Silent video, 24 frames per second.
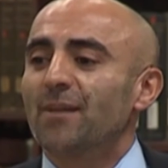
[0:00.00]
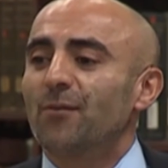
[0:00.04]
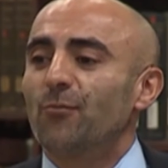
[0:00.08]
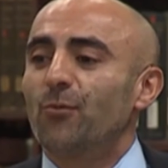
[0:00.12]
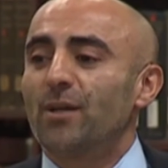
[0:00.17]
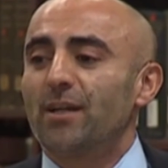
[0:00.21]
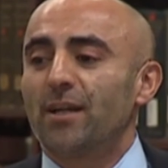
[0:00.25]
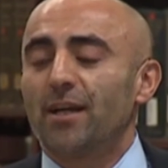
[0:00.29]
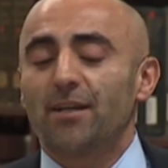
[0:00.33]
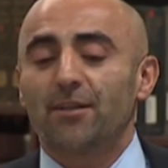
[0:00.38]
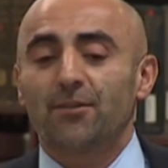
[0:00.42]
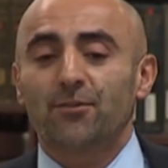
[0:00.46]

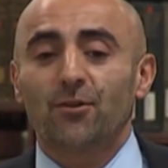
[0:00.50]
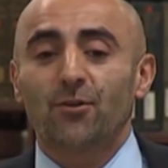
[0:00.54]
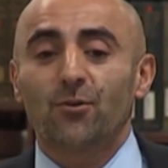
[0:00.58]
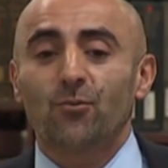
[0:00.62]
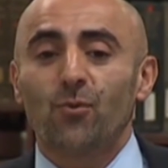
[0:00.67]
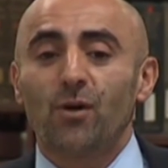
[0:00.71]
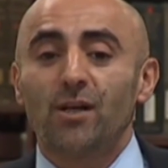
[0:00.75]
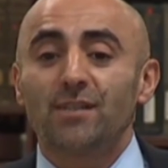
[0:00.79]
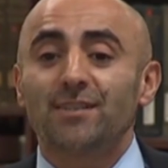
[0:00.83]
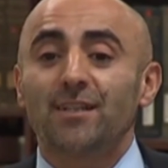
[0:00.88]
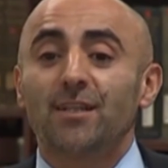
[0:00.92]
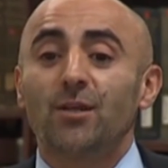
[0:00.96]
what
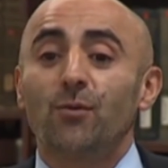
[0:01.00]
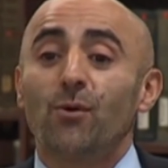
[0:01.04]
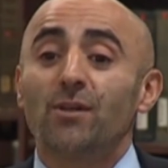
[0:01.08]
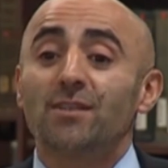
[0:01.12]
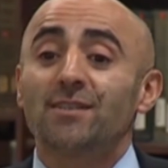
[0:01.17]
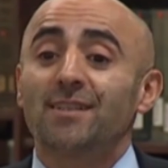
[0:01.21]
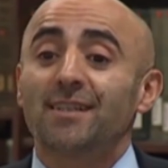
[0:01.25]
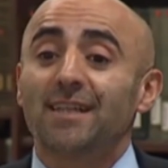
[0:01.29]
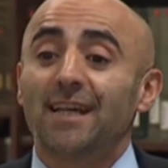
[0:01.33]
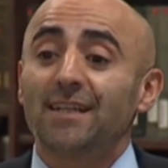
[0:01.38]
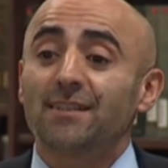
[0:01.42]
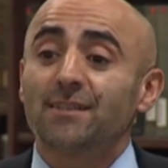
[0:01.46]
Atatürk was, and he
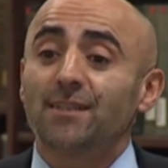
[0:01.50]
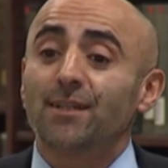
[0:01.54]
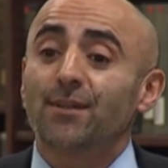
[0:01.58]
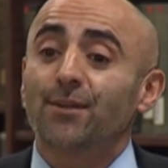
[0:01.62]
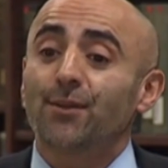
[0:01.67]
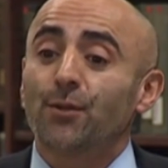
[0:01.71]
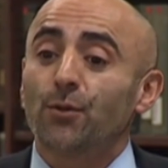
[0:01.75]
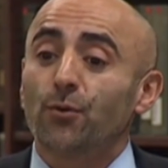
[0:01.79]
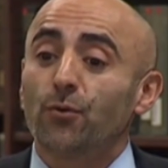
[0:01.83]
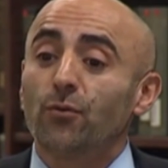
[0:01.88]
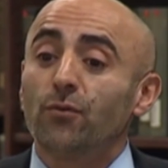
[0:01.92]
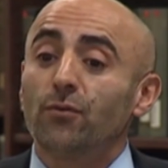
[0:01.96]
wants to get there
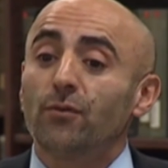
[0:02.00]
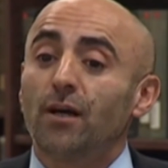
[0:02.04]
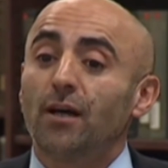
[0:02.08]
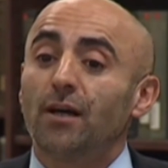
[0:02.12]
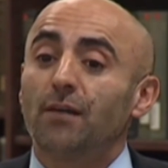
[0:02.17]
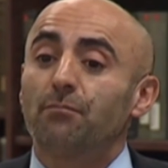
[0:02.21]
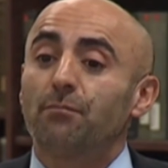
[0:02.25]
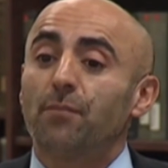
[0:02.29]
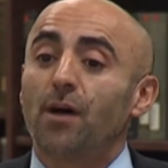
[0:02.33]
through